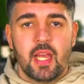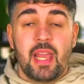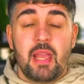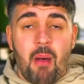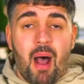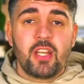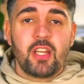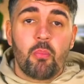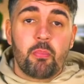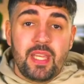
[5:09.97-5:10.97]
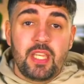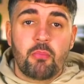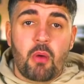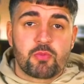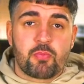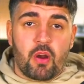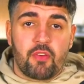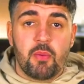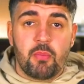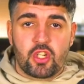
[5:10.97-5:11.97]
It might not be your most
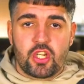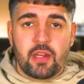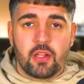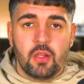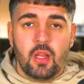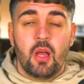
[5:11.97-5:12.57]
profitable channel,